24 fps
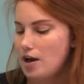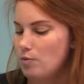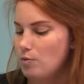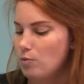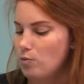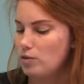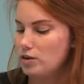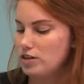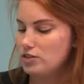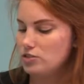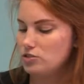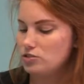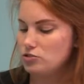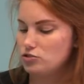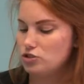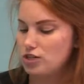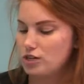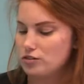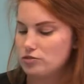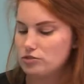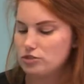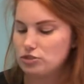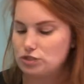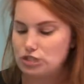We do
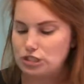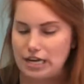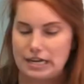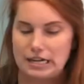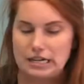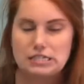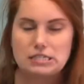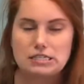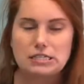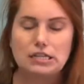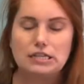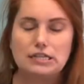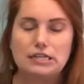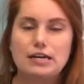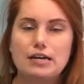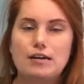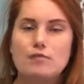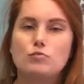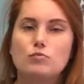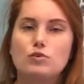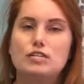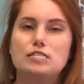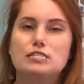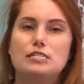general checks on
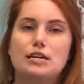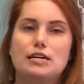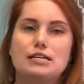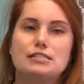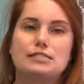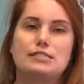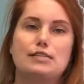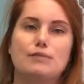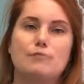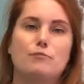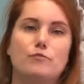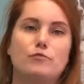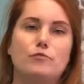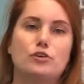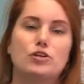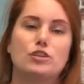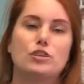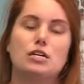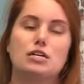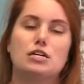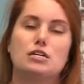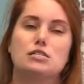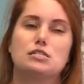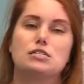them. We test them for
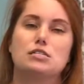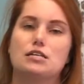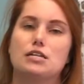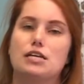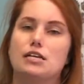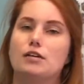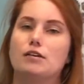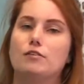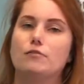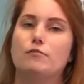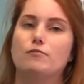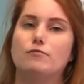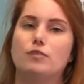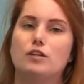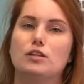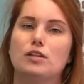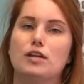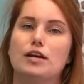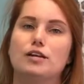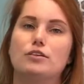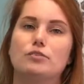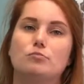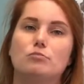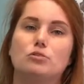things like
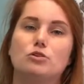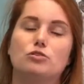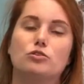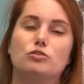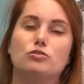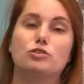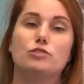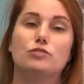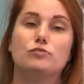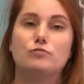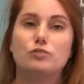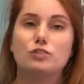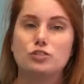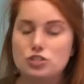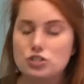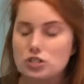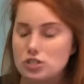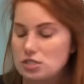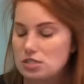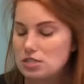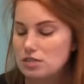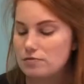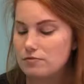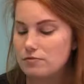feline
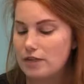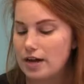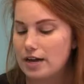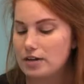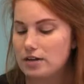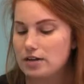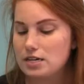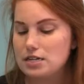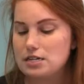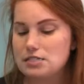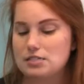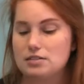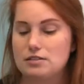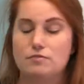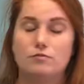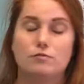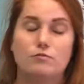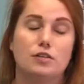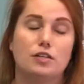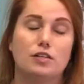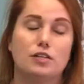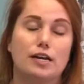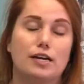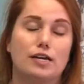immunodeficiency virus and
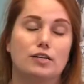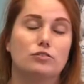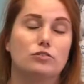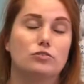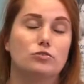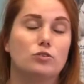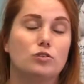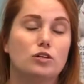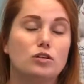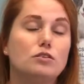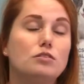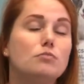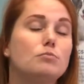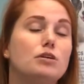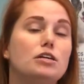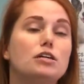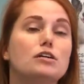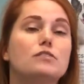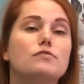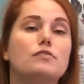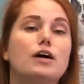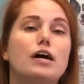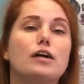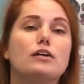feline
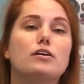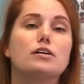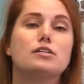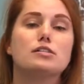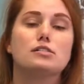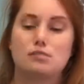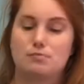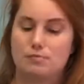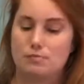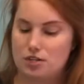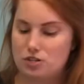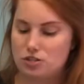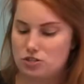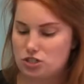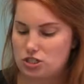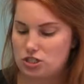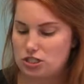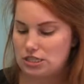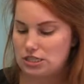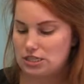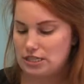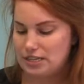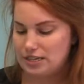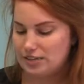leukemia virus to make sure
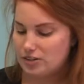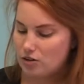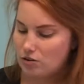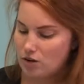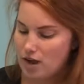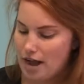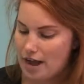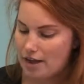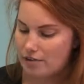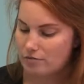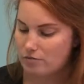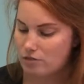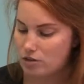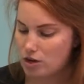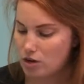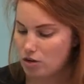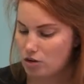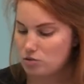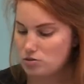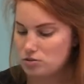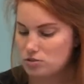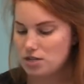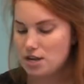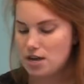that they don't have
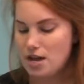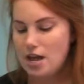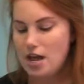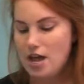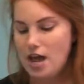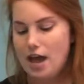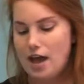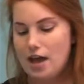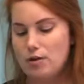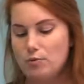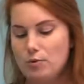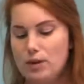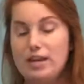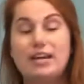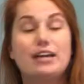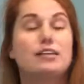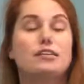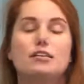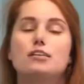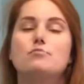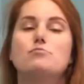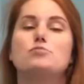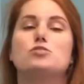those. And we get them